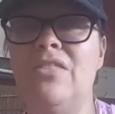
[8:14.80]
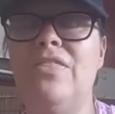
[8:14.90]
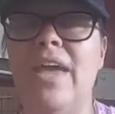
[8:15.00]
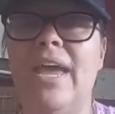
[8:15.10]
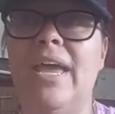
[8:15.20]

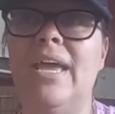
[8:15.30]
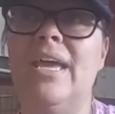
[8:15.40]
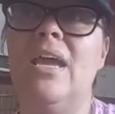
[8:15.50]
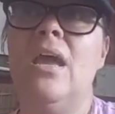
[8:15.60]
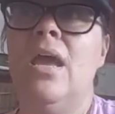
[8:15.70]

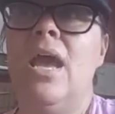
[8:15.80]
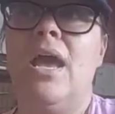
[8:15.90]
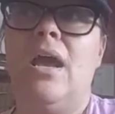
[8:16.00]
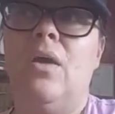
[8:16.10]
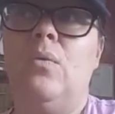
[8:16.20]
They,
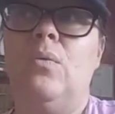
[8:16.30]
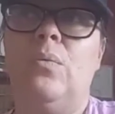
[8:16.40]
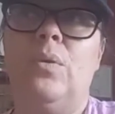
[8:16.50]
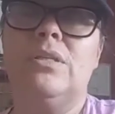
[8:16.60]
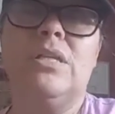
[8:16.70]

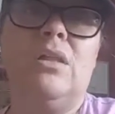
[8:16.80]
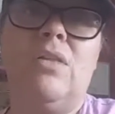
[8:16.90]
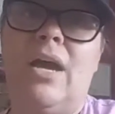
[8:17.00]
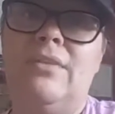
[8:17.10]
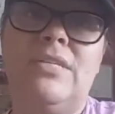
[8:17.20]
a
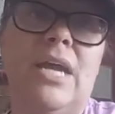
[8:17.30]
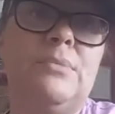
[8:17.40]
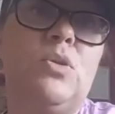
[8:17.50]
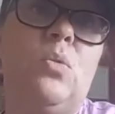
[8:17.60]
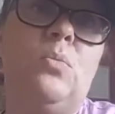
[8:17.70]
lot of
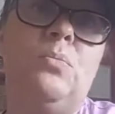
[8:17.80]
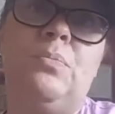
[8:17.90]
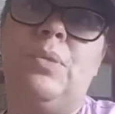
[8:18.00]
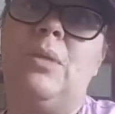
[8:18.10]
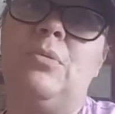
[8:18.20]
times,
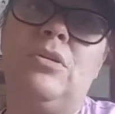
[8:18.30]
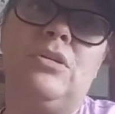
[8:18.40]
people are